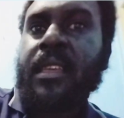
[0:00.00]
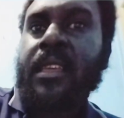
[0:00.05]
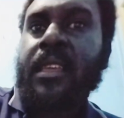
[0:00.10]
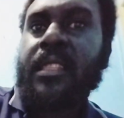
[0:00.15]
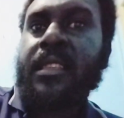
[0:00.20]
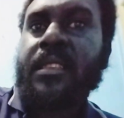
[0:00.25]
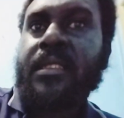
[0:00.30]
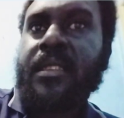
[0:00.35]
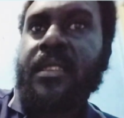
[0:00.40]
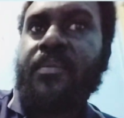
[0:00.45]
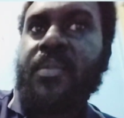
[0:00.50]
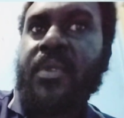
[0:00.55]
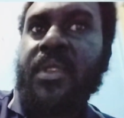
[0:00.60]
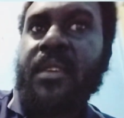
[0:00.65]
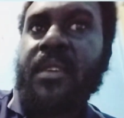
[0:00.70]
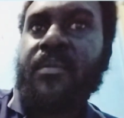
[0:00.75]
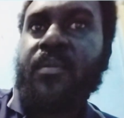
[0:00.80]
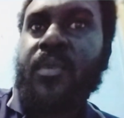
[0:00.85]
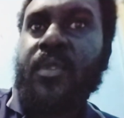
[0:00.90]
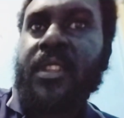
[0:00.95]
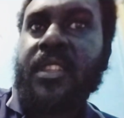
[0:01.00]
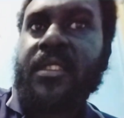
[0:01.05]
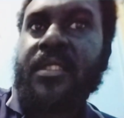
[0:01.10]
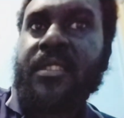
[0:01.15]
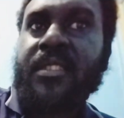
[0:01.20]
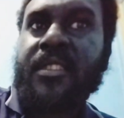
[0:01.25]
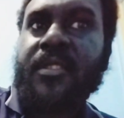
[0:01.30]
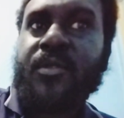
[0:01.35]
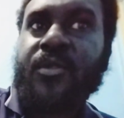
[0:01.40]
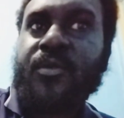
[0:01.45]
the CPM for this
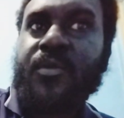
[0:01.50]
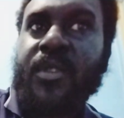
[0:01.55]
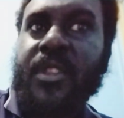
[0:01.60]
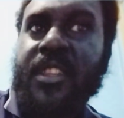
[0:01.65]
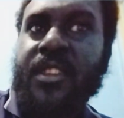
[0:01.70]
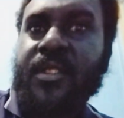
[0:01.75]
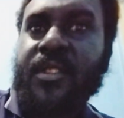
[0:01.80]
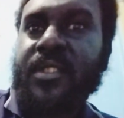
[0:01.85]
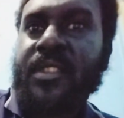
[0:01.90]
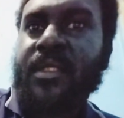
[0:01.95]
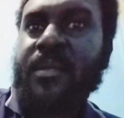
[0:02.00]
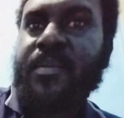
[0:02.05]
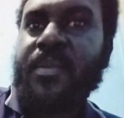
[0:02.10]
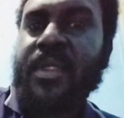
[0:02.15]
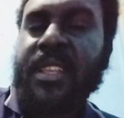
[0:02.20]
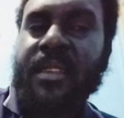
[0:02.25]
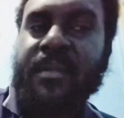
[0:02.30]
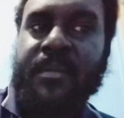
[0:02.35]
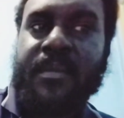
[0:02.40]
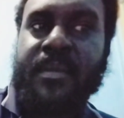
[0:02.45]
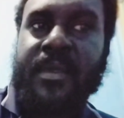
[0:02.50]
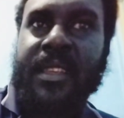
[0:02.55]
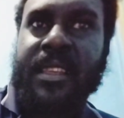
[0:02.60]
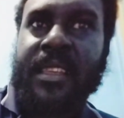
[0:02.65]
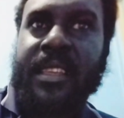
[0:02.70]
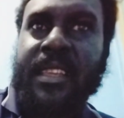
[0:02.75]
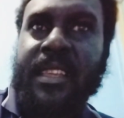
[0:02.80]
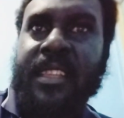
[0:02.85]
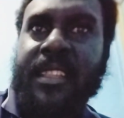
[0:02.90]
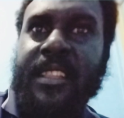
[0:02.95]
news video CPM
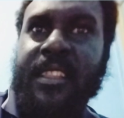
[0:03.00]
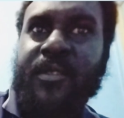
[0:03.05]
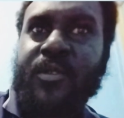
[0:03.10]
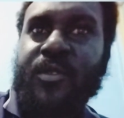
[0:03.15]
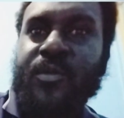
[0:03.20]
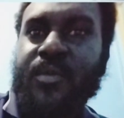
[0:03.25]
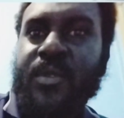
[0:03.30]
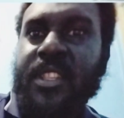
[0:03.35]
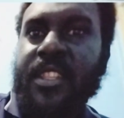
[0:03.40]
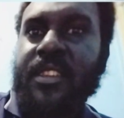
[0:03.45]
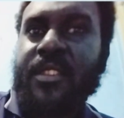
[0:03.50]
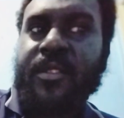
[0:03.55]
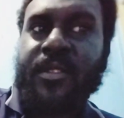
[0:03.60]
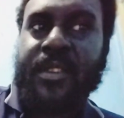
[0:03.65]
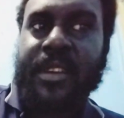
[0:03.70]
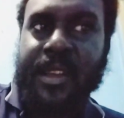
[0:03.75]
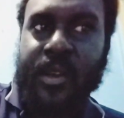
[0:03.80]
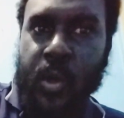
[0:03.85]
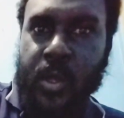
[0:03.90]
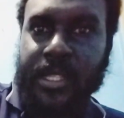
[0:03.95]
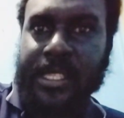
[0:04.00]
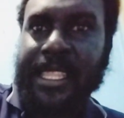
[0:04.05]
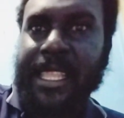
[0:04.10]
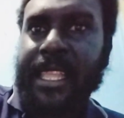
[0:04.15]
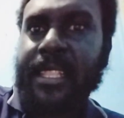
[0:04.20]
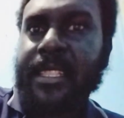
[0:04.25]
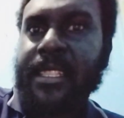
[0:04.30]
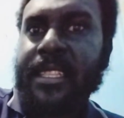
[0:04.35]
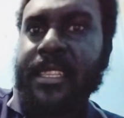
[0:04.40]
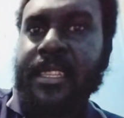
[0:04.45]
news video
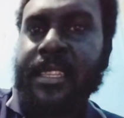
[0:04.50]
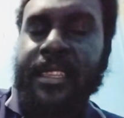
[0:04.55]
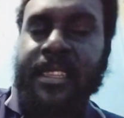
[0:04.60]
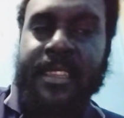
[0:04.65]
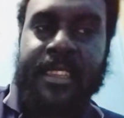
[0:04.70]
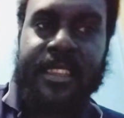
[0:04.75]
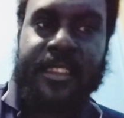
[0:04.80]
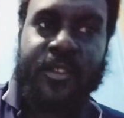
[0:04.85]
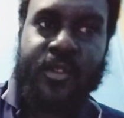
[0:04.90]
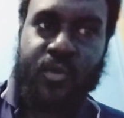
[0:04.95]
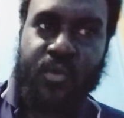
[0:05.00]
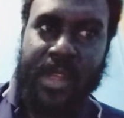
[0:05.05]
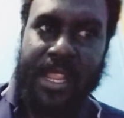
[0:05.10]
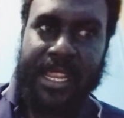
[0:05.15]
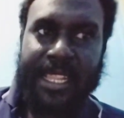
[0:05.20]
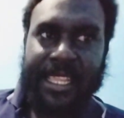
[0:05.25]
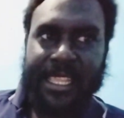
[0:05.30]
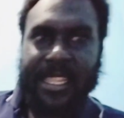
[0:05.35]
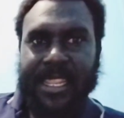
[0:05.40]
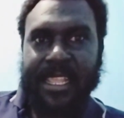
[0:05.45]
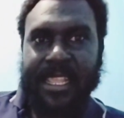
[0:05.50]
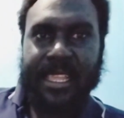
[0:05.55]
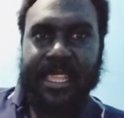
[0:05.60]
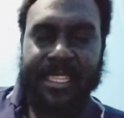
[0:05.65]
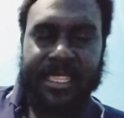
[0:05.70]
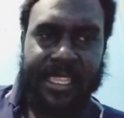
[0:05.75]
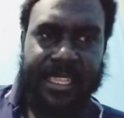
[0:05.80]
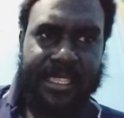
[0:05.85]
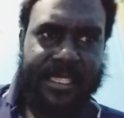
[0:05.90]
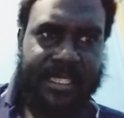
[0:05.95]
content is 1 kina.
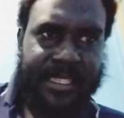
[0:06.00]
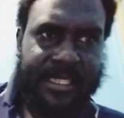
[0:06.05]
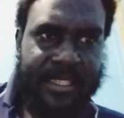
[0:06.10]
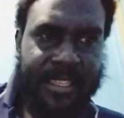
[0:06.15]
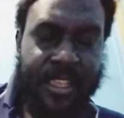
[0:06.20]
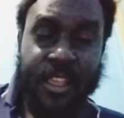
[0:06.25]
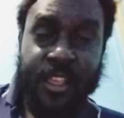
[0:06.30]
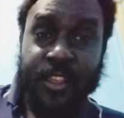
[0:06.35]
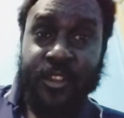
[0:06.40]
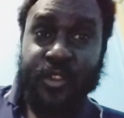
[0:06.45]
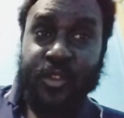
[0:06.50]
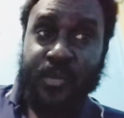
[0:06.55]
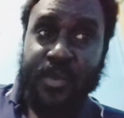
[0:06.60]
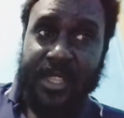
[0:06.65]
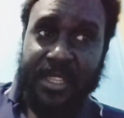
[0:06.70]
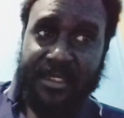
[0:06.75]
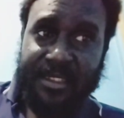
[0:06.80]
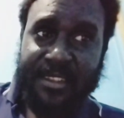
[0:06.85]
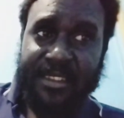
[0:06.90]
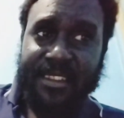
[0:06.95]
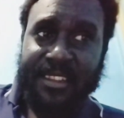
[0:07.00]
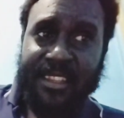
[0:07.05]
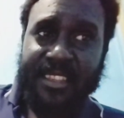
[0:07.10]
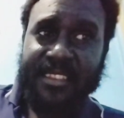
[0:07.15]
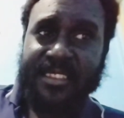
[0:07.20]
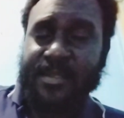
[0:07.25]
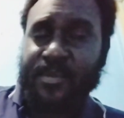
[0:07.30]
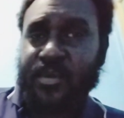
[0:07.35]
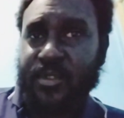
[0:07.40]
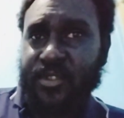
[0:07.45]
Yes. So basically
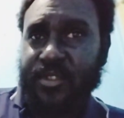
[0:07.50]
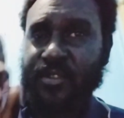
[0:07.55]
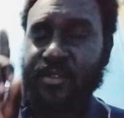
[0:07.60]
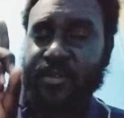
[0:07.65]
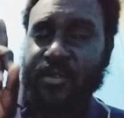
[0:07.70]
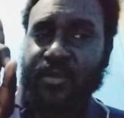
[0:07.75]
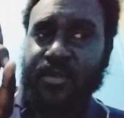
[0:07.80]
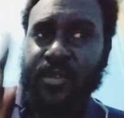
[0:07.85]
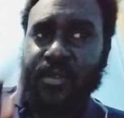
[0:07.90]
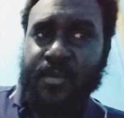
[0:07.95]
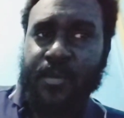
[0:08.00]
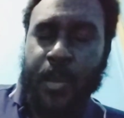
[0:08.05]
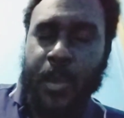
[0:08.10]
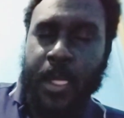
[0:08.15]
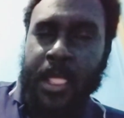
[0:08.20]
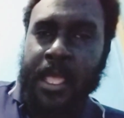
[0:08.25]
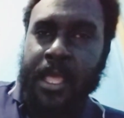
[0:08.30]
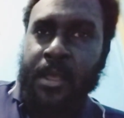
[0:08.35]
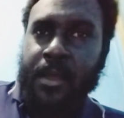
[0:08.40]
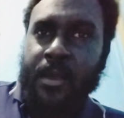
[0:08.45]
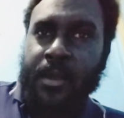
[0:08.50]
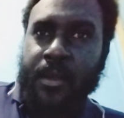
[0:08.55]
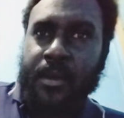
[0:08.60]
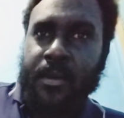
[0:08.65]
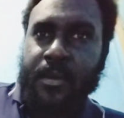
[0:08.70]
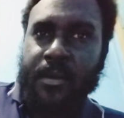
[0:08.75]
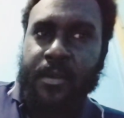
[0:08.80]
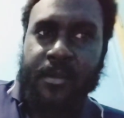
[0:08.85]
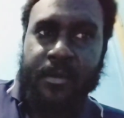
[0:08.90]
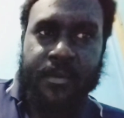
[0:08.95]
suppose you
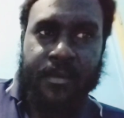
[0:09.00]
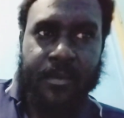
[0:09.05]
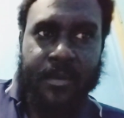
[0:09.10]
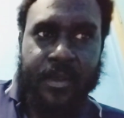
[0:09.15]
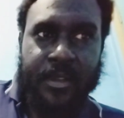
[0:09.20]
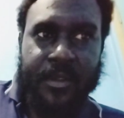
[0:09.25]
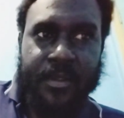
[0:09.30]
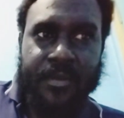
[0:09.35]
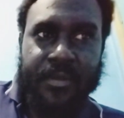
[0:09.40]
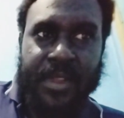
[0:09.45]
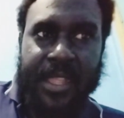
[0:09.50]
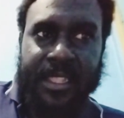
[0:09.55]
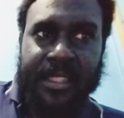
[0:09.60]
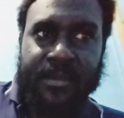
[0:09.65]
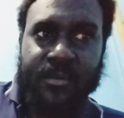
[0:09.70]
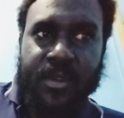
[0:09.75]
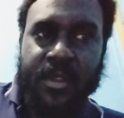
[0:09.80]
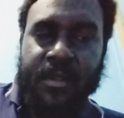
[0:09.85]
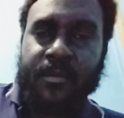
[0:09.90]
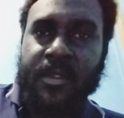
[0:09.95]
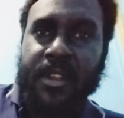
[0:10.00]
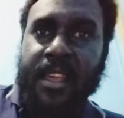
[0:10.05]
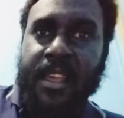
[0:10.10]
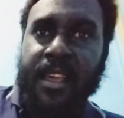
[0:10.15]
create naman